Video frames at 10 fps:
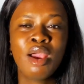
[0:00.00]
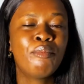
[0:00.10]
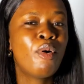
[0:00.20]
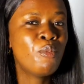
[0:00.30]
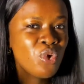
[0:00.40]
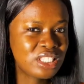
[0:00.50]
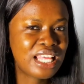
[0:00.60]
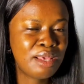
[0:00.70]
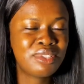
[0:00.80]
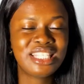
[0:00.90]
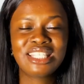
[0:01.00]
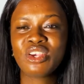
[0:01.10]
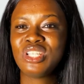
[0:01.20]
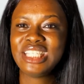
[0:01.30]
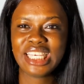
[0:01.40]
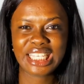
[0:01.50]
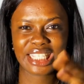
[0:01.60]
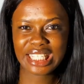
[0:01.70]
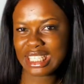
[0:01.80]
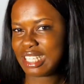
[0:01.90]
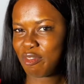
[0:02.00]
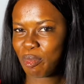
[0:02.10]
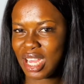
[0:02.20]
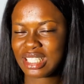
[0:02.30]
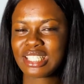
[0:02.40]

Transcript: But most times it's on the excessive part.